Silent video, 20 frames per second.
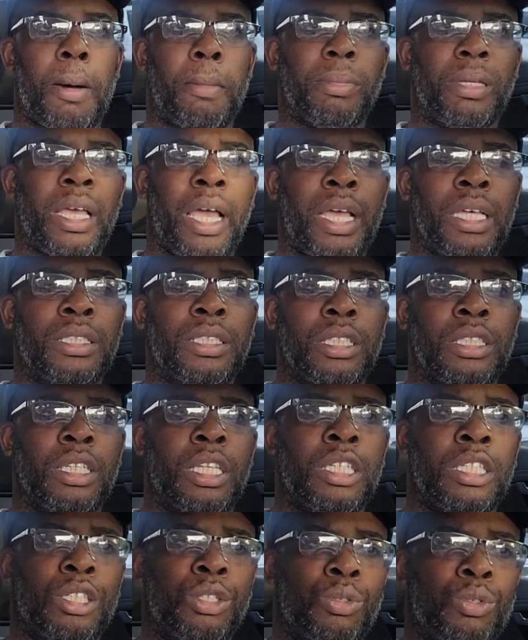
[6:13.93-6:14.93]
cases,
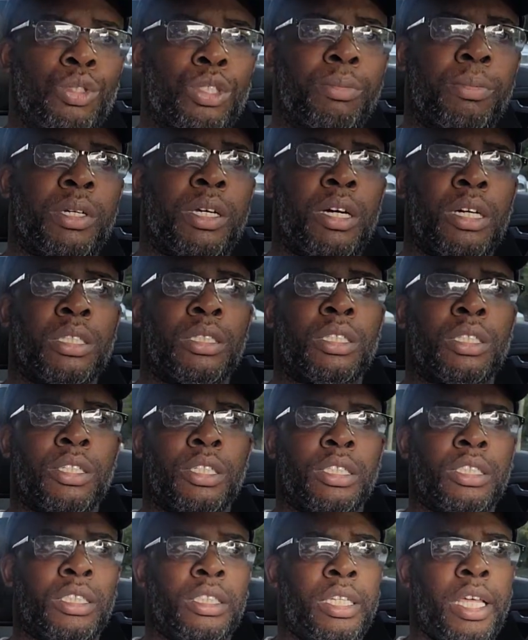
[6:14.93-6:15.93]
it's usually because of
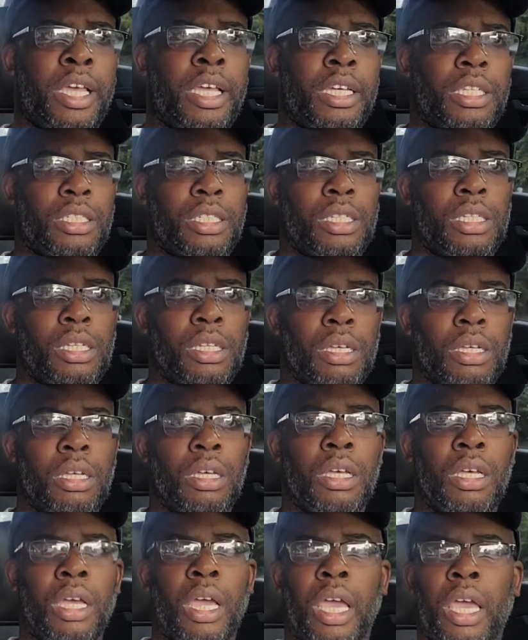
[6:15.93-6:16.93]
the sex.
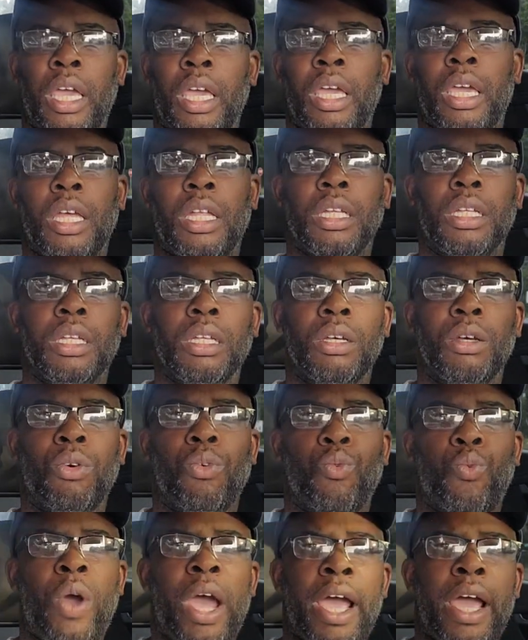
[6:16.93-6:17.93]

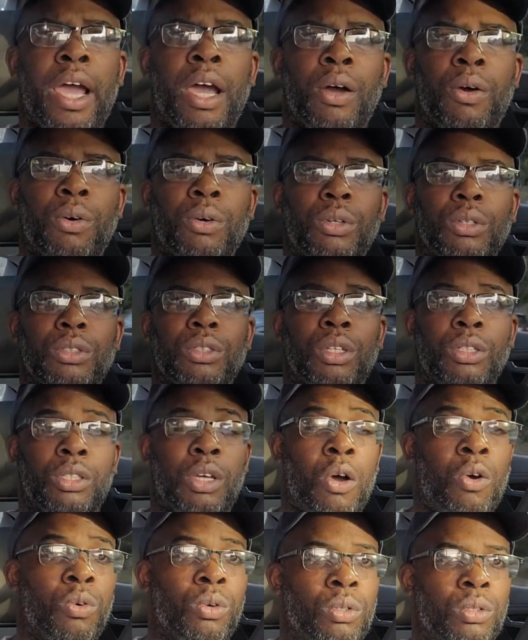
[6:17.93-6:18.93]
And while,
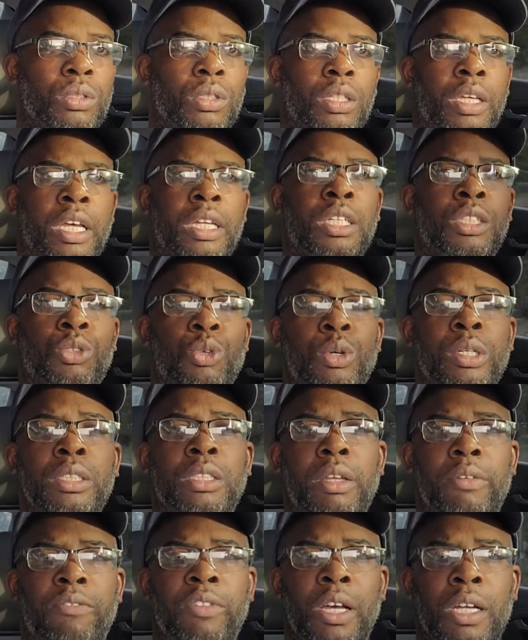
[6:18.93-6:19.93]
don't get it
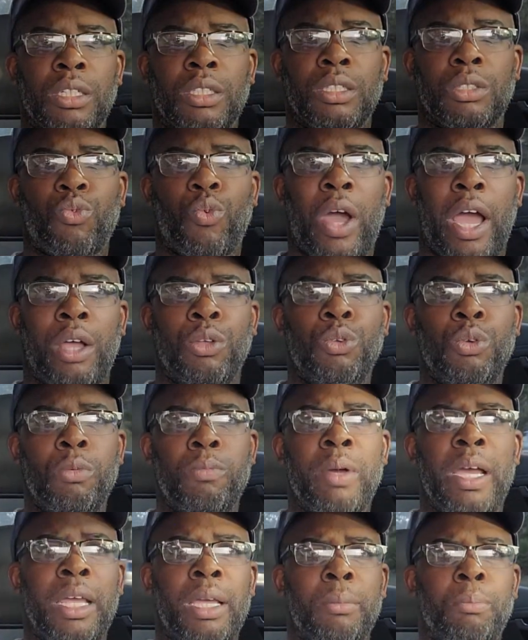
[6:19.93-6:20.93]
twisted, fellas, while you
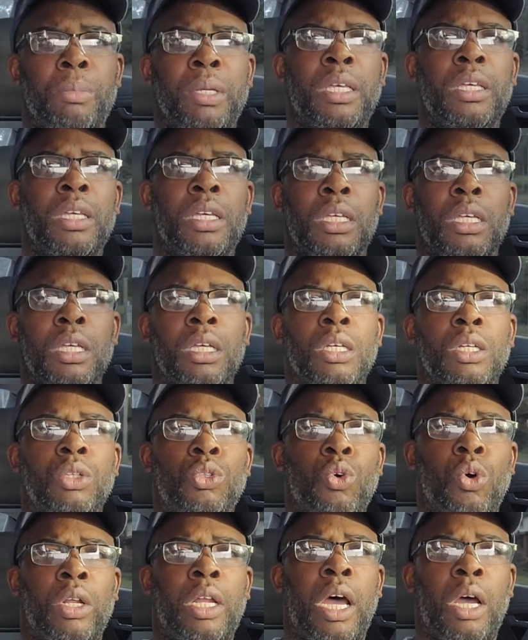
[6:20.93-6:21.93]
may be
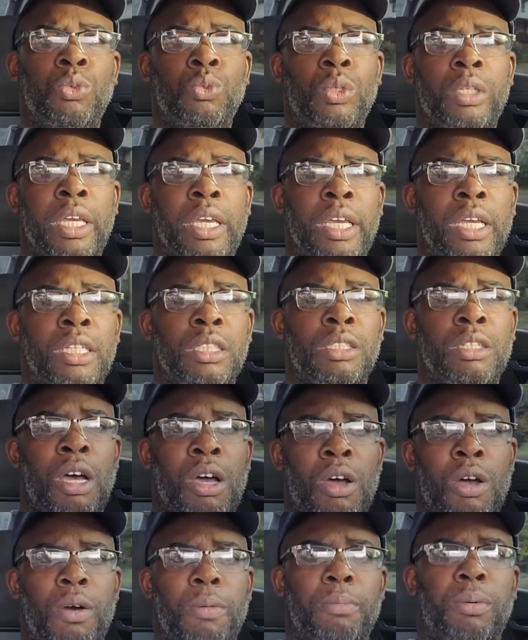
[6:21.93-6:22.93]
doing all you can
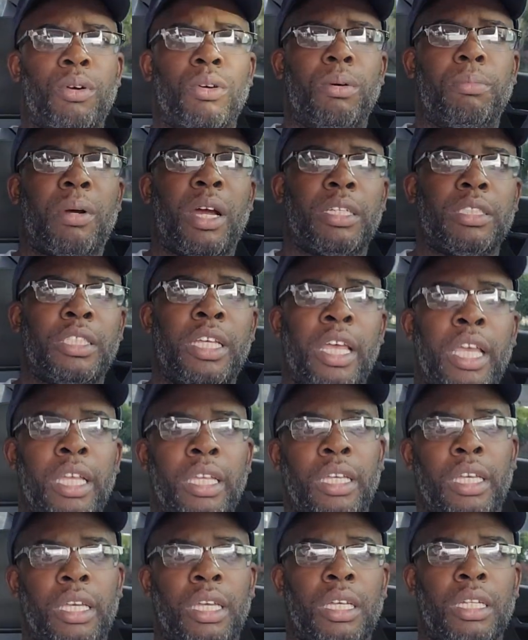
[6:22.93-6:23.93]
to
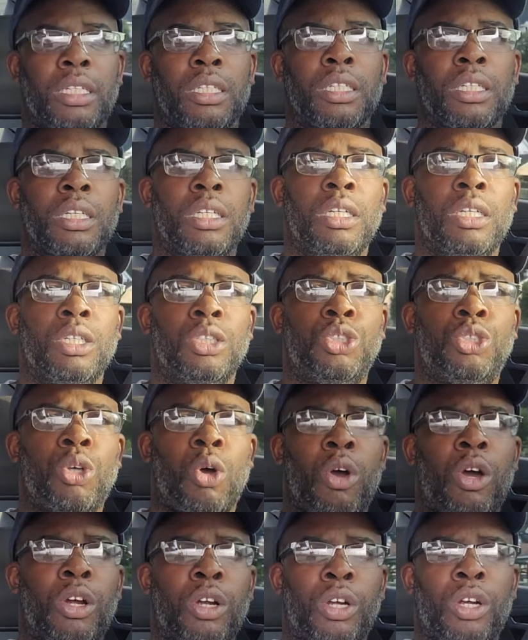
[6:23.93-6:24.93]
partake in
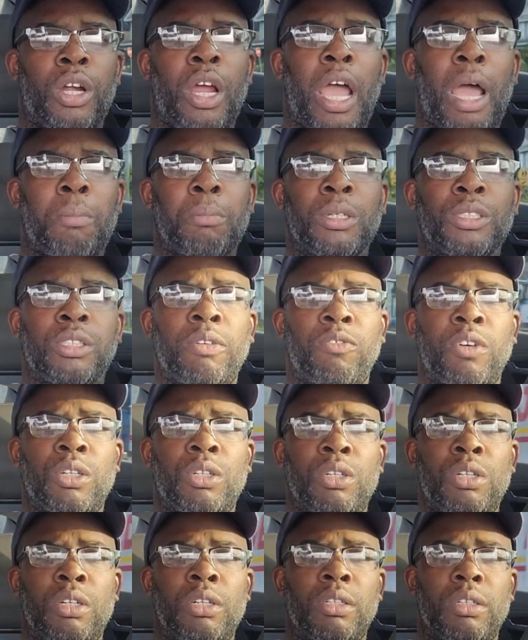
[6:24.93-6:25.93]
showing her how much of a
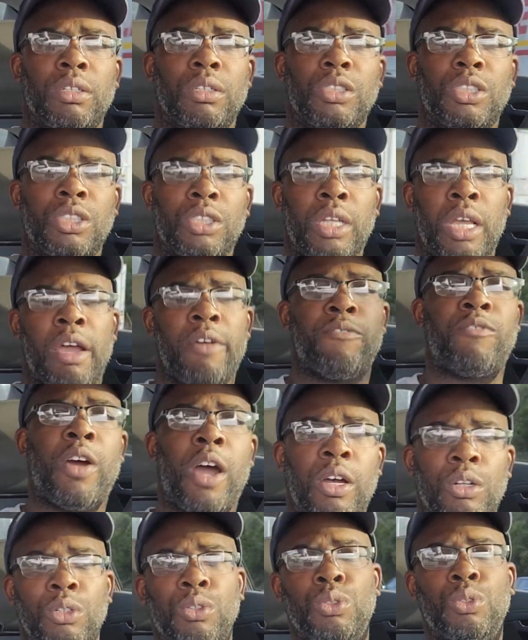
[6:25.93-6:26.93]
good
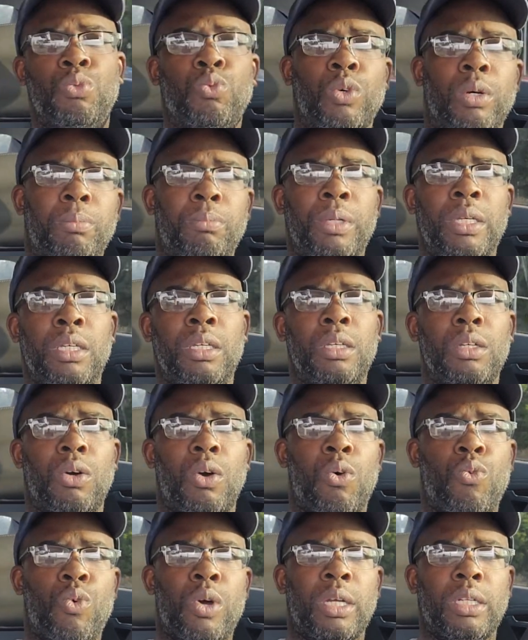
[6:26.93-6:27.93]
stepfather you will be
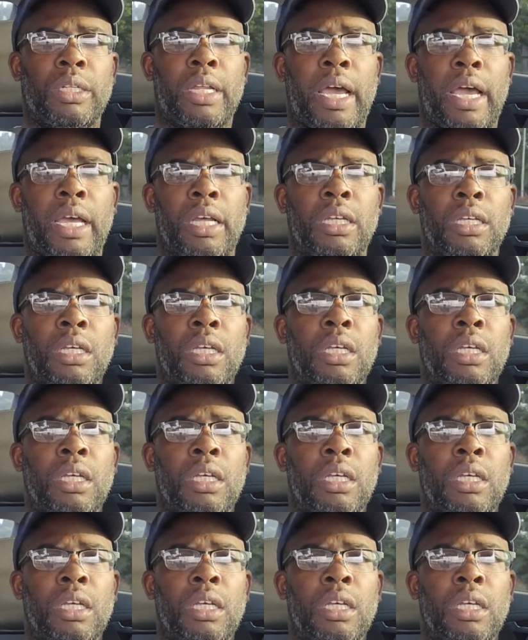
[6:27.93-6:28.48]
or whatnot,